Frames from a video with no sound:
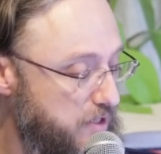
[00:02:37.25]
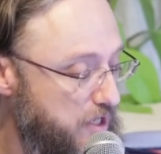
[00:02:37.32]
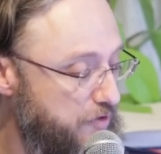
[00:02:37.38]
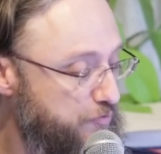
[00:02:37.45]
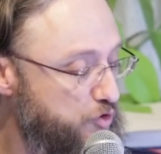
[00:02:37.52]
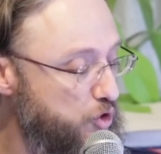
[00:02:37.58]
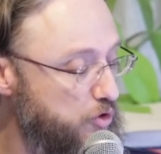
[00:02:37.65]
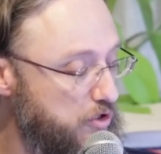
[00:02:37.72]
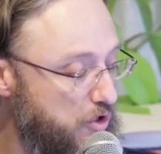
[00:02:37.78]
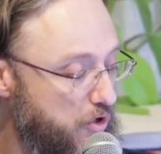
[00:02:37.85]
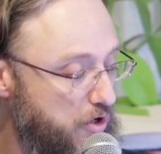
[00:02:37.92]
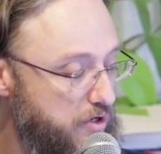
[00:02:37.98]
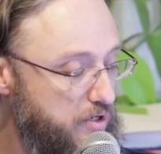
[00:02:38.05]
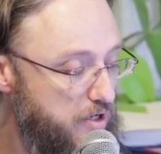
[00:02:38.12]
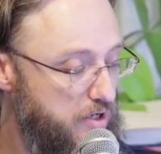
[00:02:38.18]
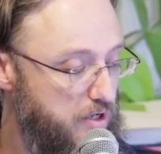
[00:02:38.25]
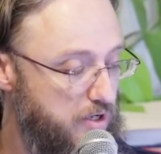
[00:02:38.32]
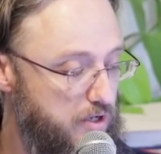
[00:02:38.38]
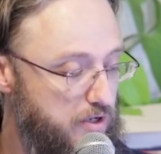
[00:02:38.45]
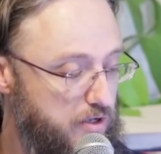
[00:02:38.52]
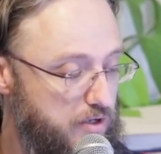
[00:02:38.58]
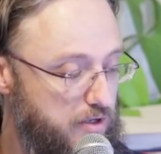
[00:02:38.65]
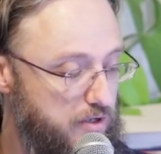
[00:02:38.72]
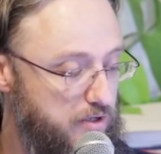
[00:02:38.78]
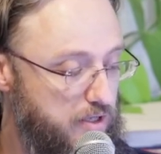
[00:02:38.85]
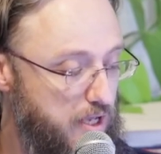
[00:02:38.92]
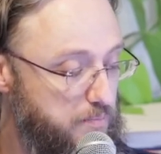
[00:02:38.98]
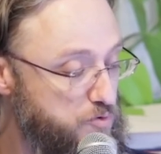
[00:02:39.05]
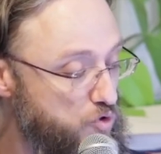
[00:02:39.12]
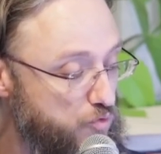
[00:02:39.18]
If you, Lord,
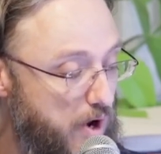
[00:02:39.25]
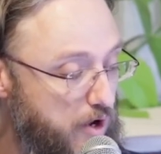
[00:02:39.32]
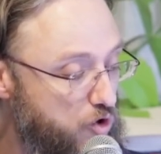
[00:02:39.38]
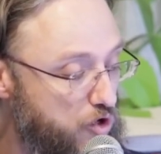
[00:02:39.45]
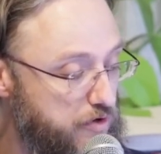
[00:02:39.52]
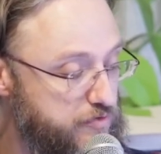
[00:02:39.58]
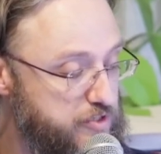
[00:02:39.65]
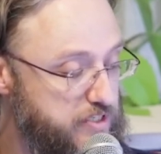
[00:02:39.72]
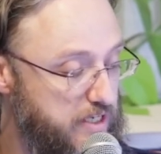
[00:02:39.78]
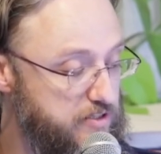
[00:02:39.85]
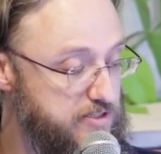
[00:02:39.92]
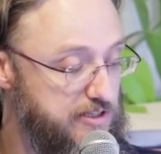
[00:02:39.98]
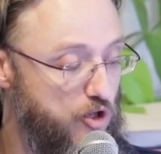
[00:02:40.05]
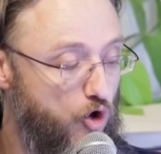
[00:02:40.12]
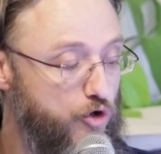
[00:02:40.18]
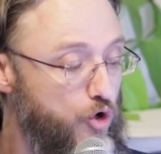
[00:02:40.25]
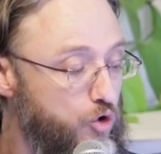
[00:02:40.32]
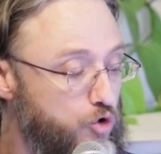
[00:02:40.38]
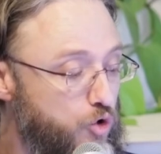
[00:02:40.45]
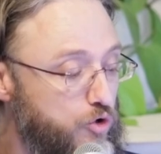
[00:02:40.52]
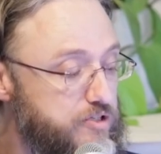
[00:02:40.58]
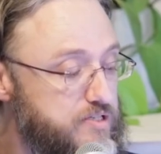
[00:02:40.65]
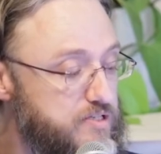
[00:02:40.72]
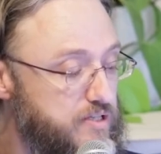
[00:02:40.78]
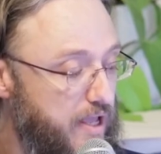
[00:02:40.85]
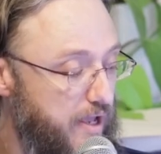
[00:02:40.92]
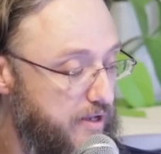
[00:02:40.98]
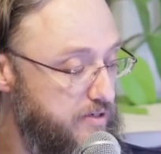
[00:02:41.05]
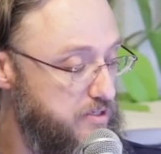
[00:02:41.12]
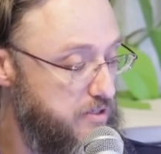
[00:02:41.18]
kept a record of sins, Lord, who could
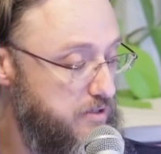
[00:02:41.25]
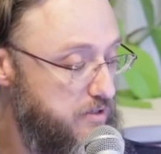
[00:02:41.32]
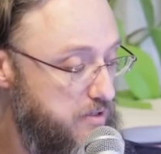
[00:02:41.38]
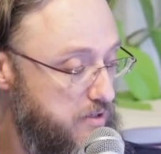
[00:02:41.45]
stand?